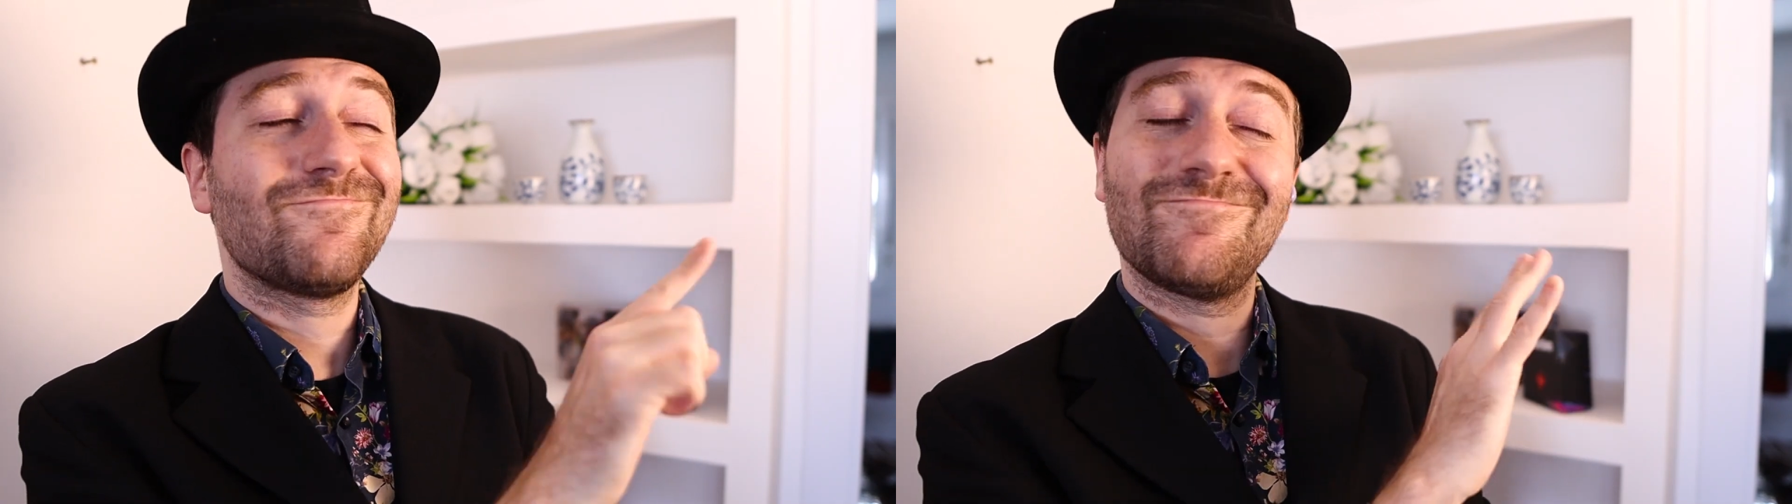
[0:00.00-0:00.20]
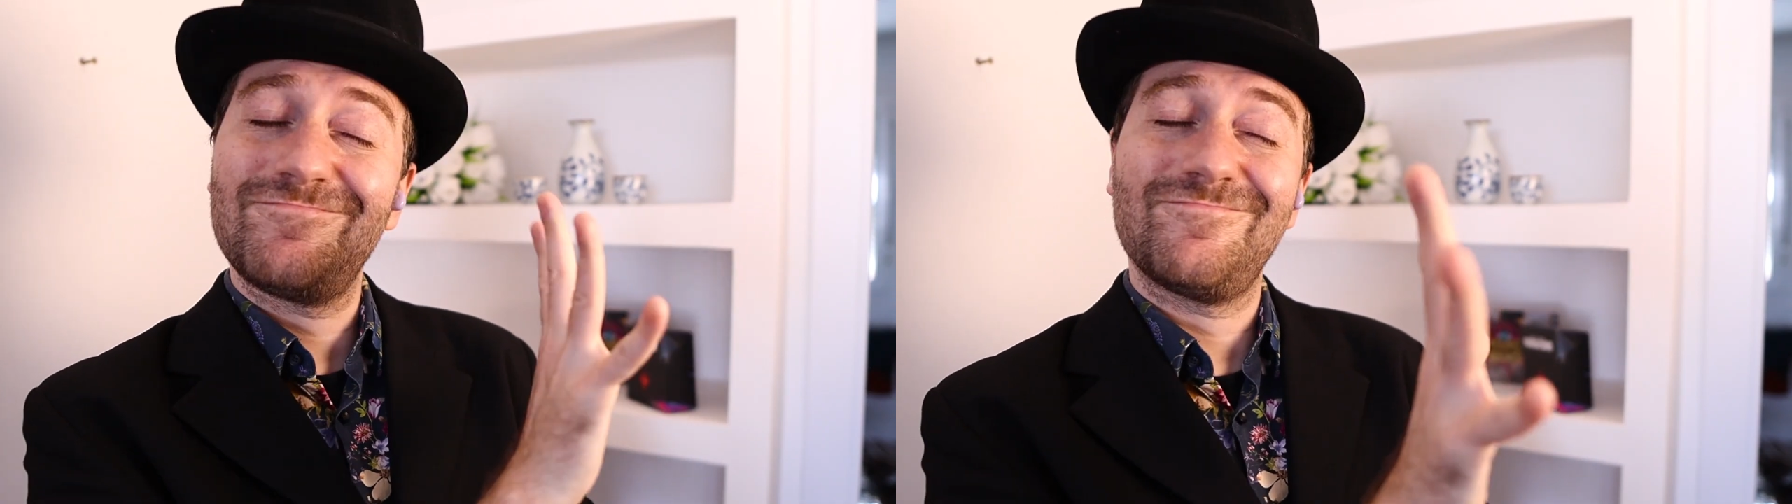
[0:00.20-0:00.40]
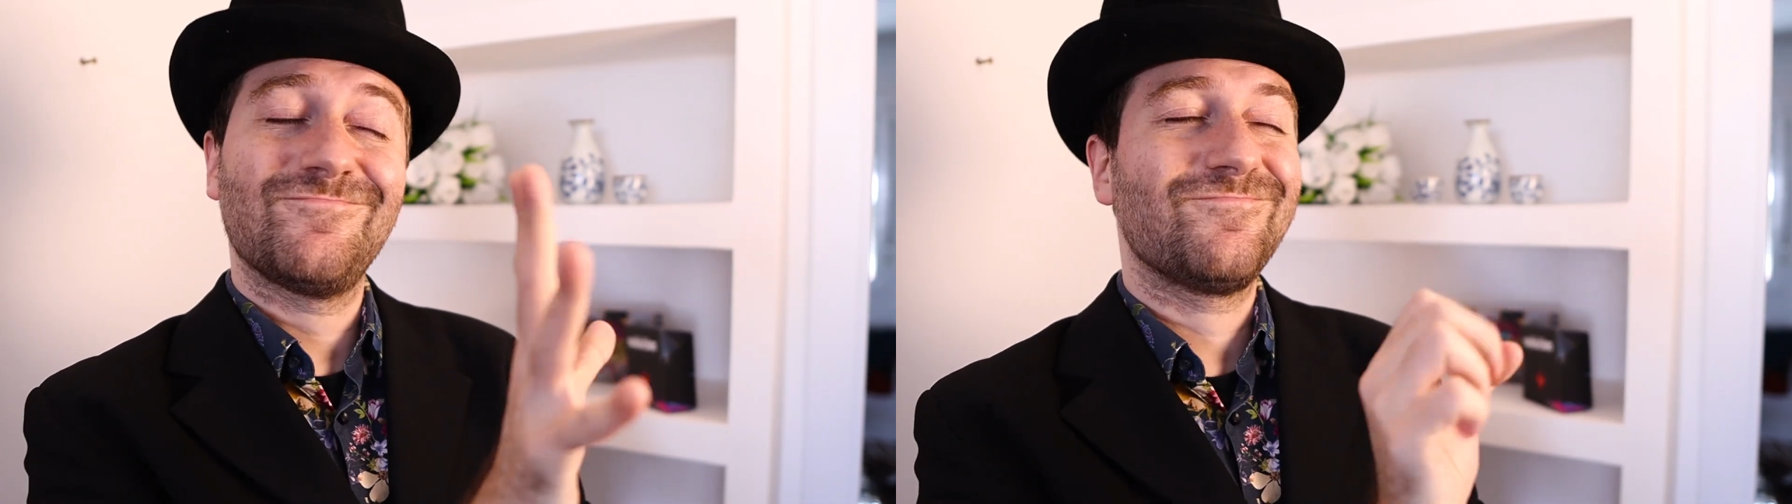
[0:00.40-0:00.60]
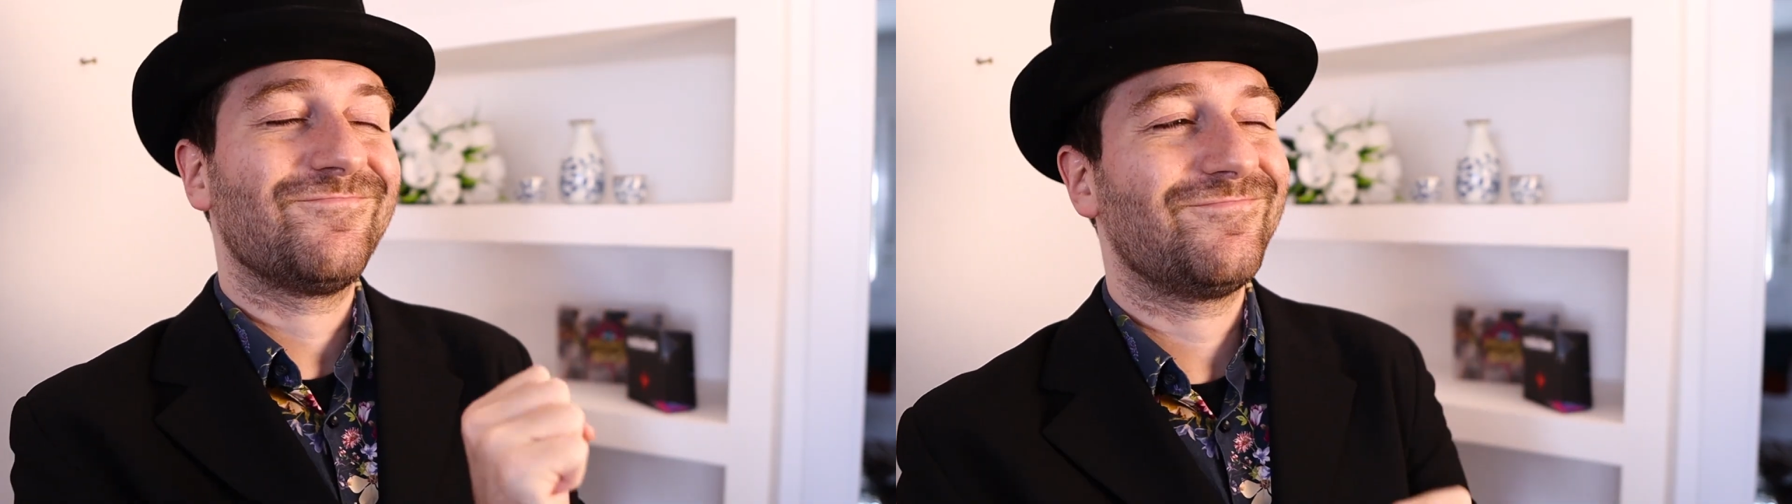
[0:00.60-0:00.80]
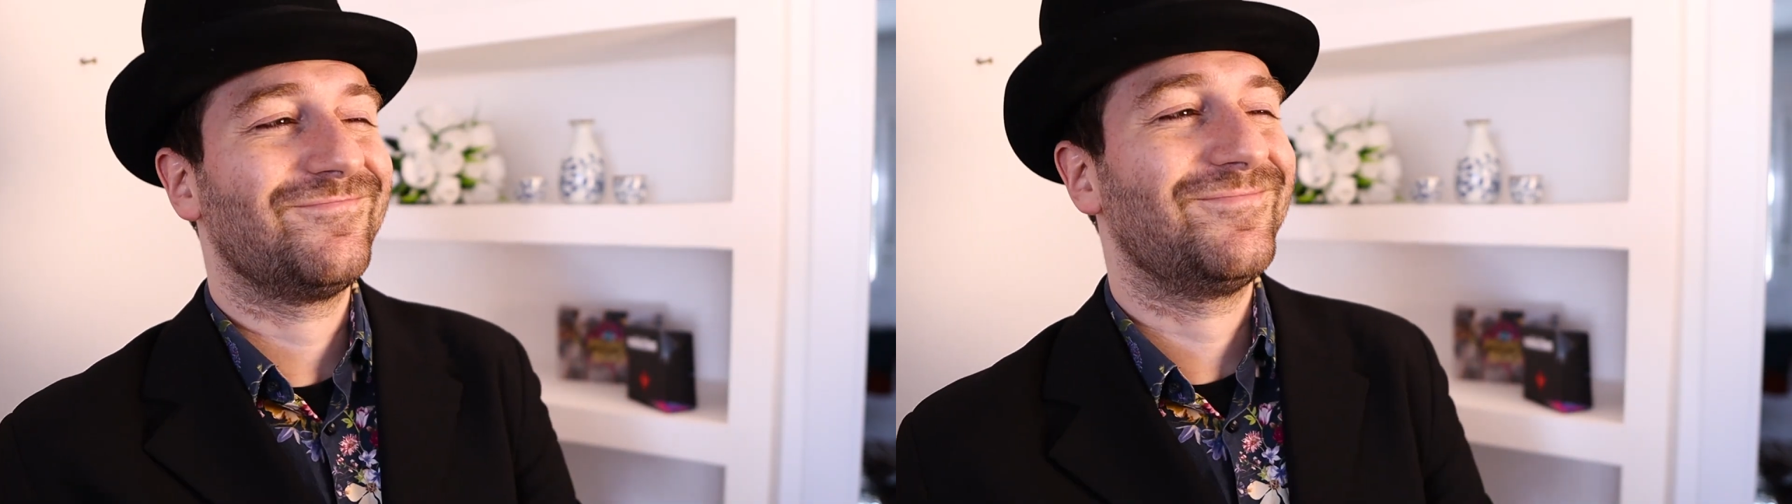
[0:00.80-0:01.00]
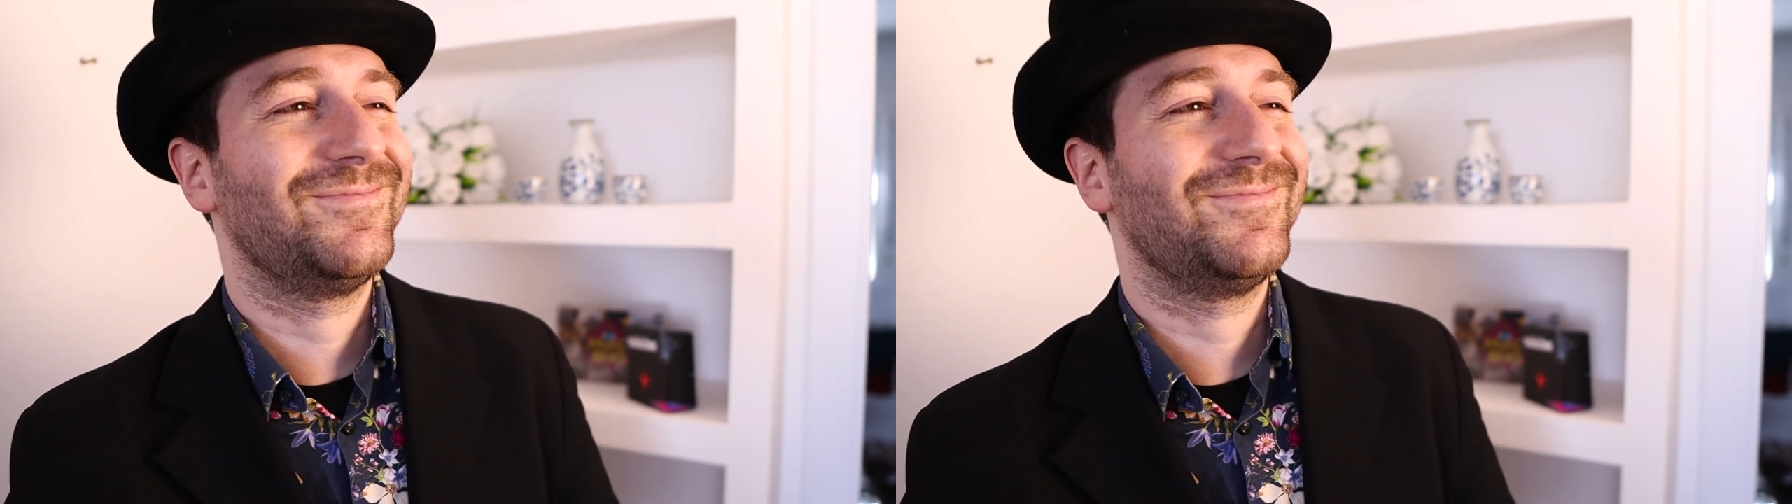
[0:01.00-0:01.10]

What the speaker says: to do is invest